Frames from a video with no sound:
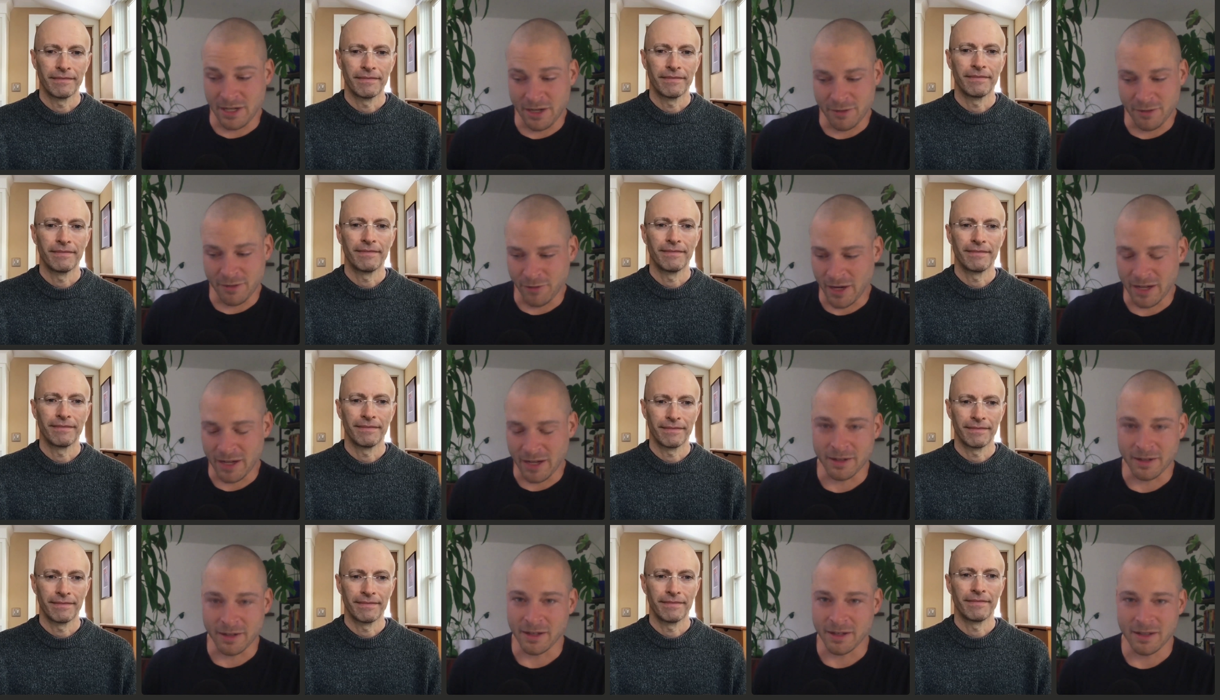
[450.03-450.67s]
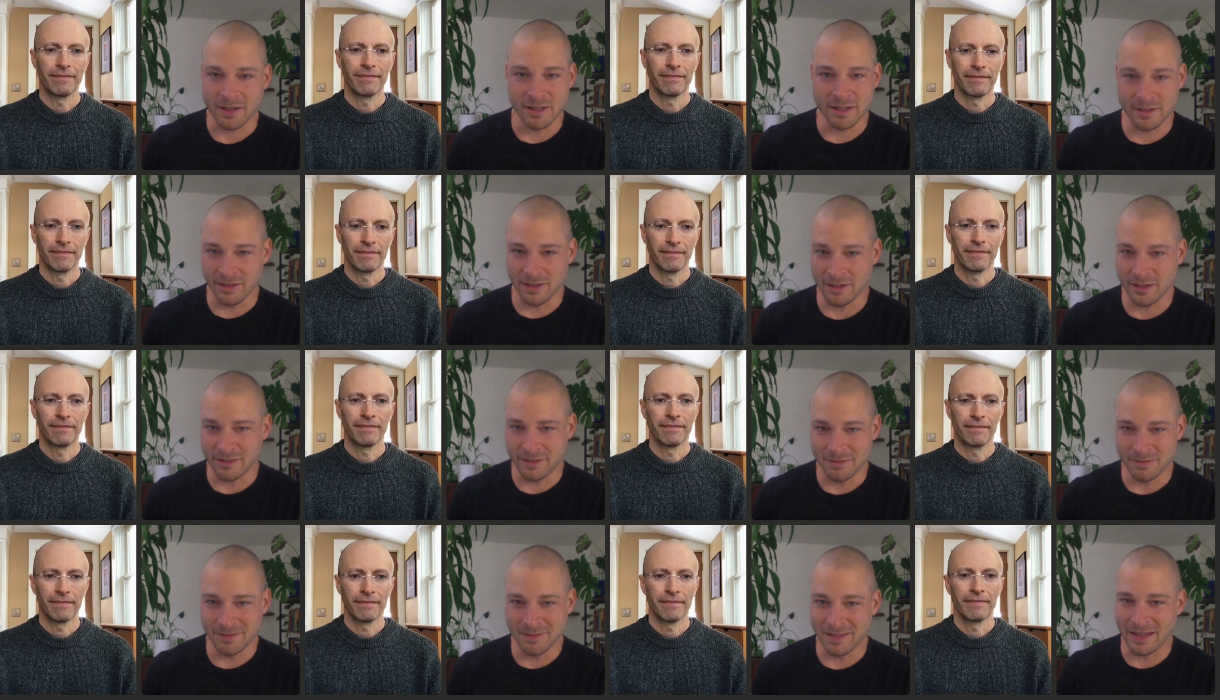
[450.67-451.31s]
Speaker 1: it's terrifying.
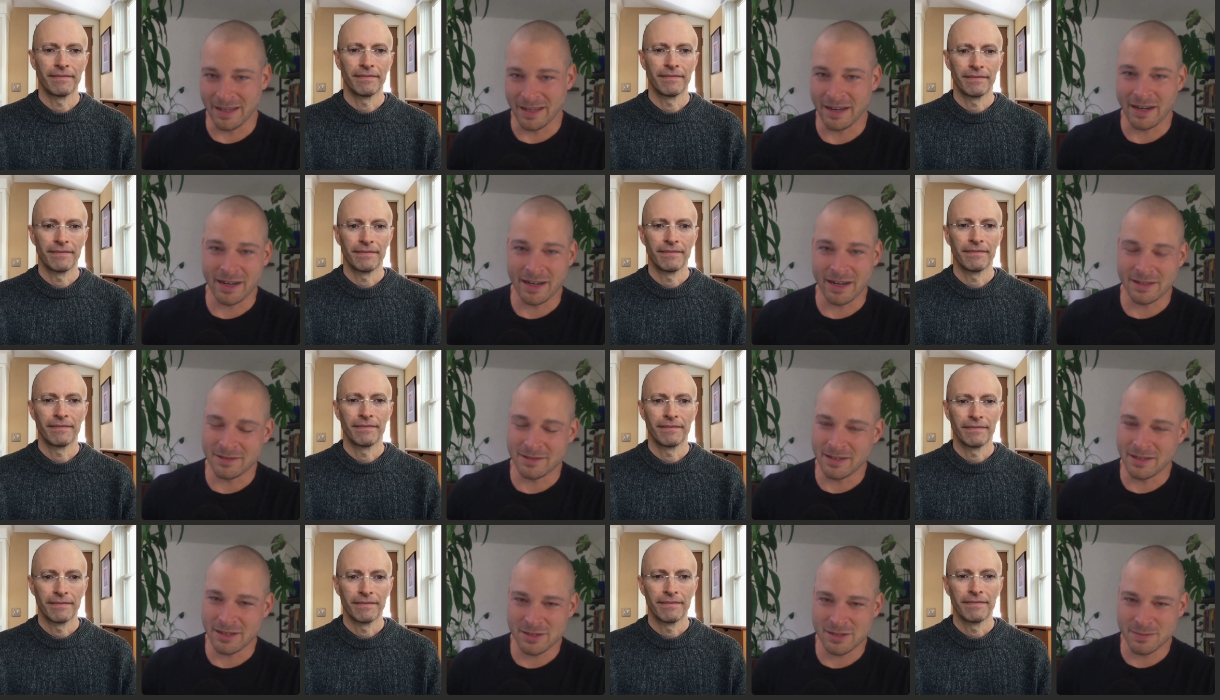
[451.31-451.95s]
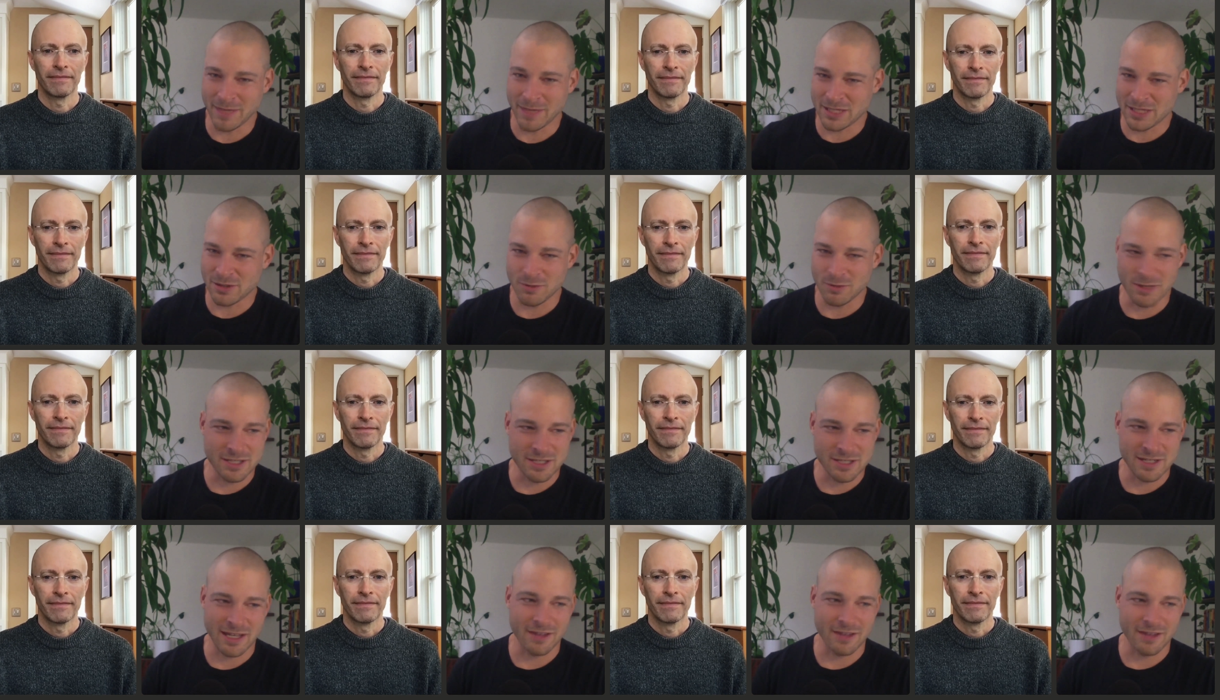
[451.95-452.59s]
It, it, I, I
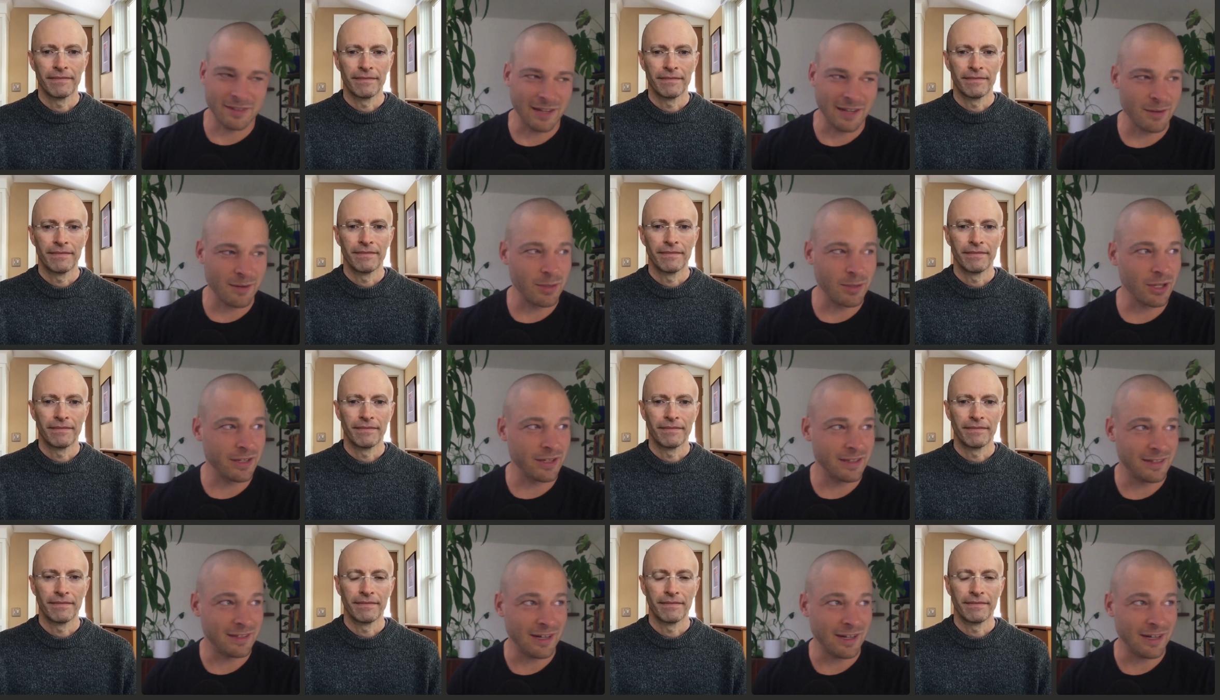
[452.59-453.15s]
just mix two words together,